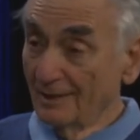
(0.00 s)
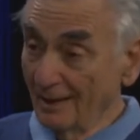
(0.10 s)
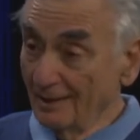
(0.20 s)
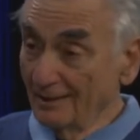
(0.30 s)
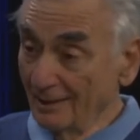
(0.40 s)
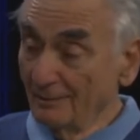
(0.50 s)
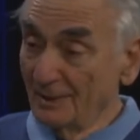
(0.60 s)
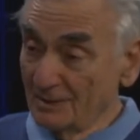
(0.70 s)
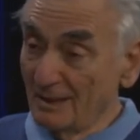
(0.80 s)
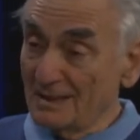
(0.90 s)
and
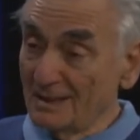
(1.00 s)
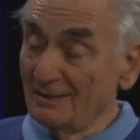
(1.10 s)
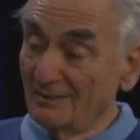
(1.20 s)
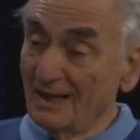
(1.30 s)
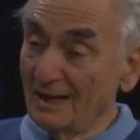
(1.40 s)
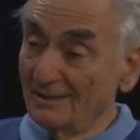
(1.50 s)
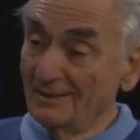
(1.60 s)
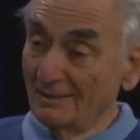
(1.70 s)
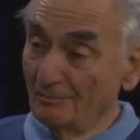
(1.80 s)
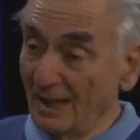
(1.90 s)
especially if they
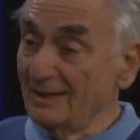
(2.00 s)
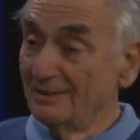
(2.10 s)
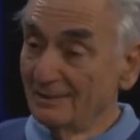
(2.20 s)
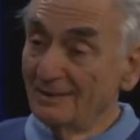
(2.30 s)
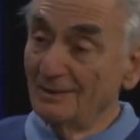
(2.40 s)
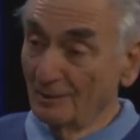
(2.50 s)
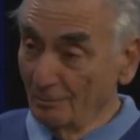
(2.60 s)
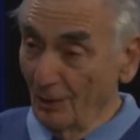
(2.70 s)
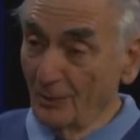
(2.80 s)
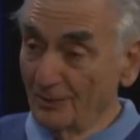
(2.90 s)
had bait in the
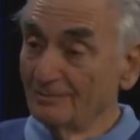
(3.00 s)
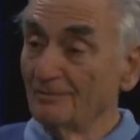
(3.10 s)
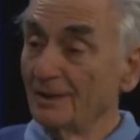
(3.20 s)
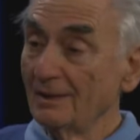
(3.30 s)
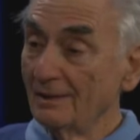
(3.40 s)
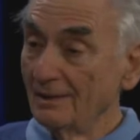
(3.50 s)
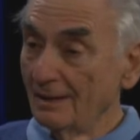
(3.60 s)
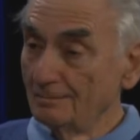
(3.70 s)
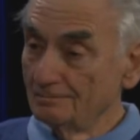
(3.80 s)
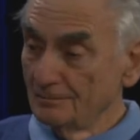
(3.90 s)
boat,
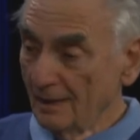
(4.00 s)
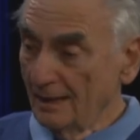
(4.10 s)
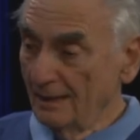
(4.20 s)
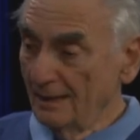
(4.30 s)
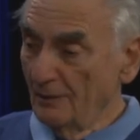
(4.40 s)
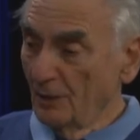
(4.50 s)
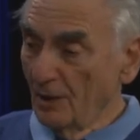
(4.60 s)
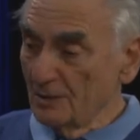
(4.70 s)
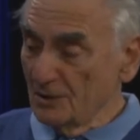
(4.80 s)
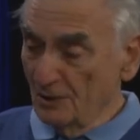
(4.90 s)
and they would
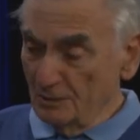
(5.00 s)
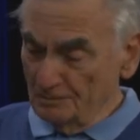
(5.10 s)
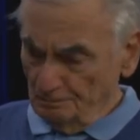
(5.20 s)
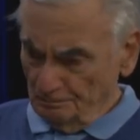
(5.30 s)
also